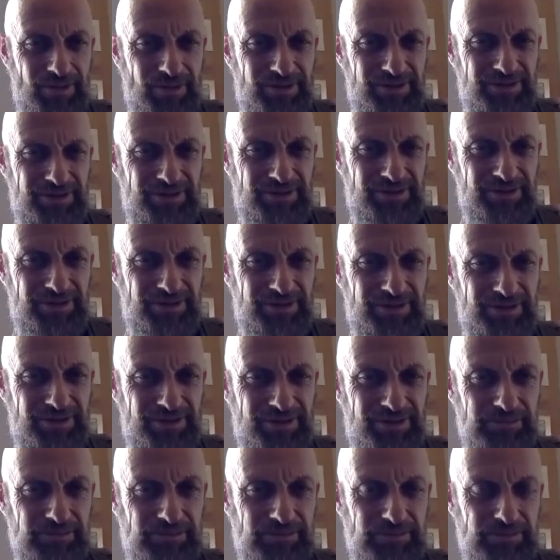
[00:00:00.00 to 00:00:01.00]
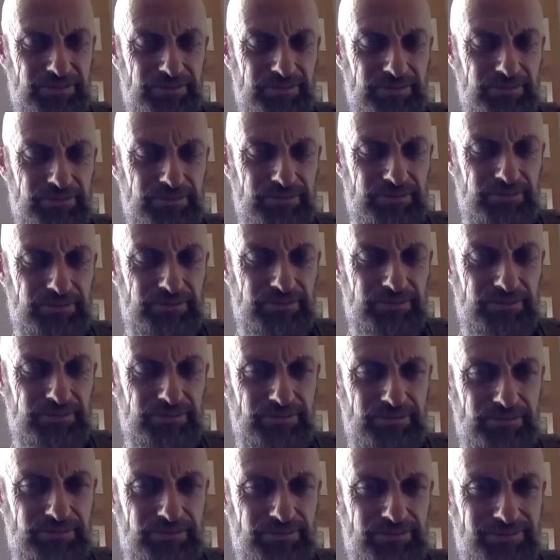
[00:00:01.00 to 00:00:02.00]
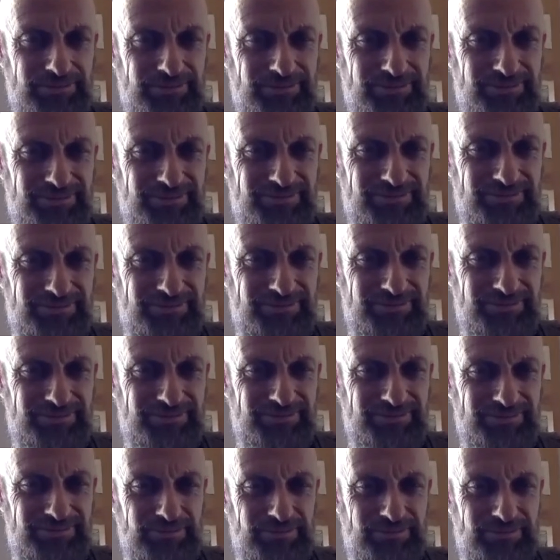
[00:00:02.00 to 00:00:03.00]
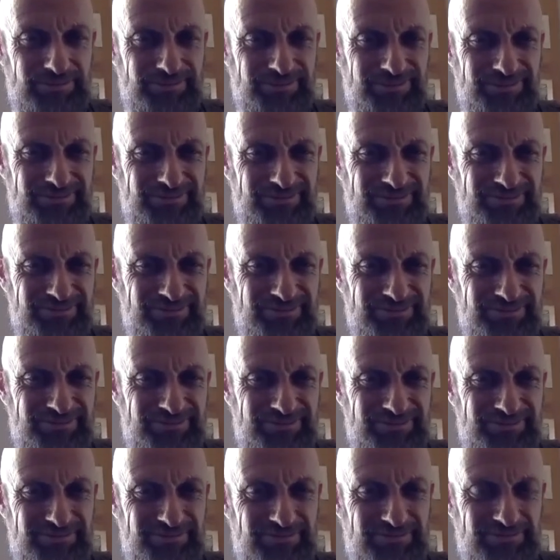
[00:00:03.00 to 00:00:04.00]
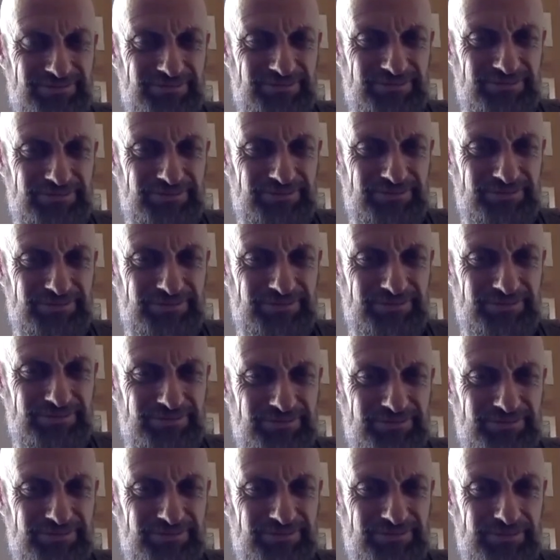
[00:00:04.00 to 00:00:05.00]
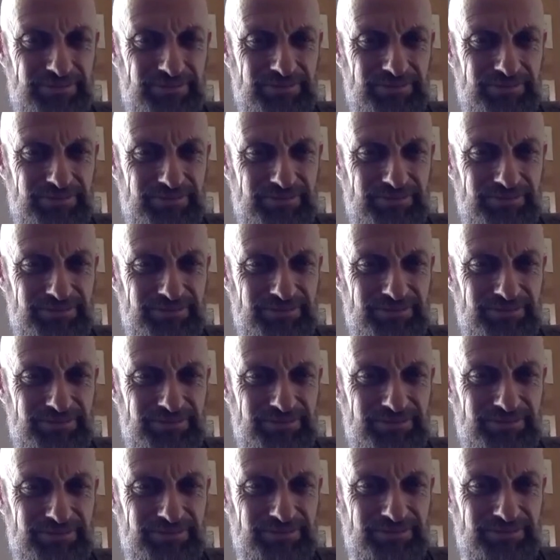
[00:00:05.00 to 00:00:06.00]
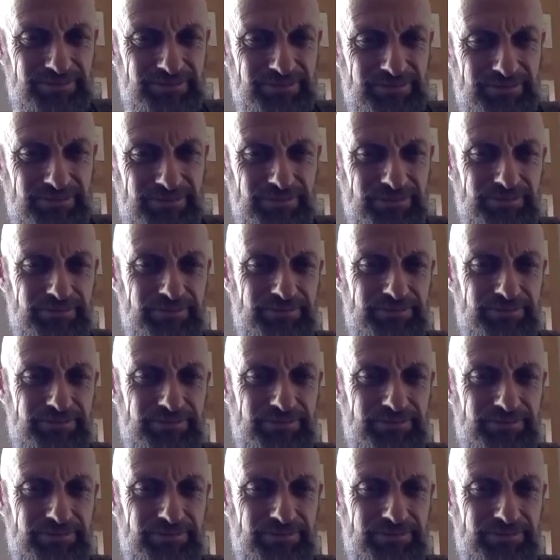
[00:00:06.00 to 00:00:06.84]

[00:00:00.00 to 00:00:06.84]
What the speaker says: (not speaking)